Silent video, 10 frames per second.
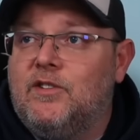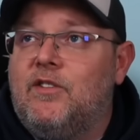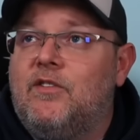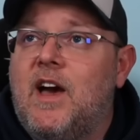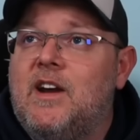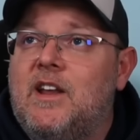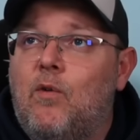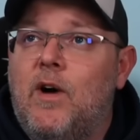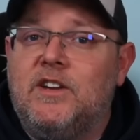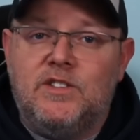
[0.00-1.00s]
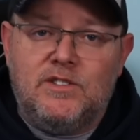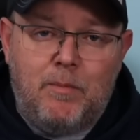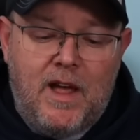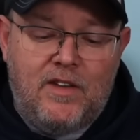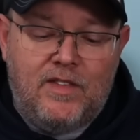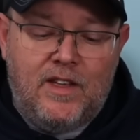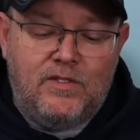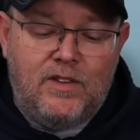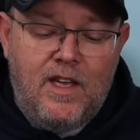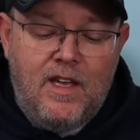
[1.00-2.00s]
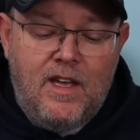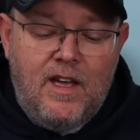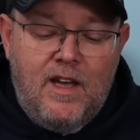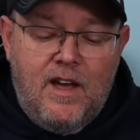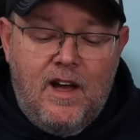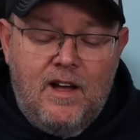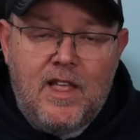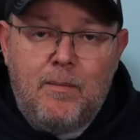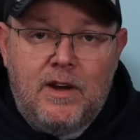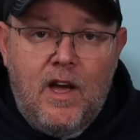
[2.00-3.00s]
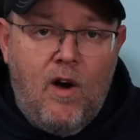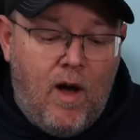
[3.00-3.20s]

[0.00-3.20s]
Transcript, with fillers: If you've got any questions about this, uh, let me know.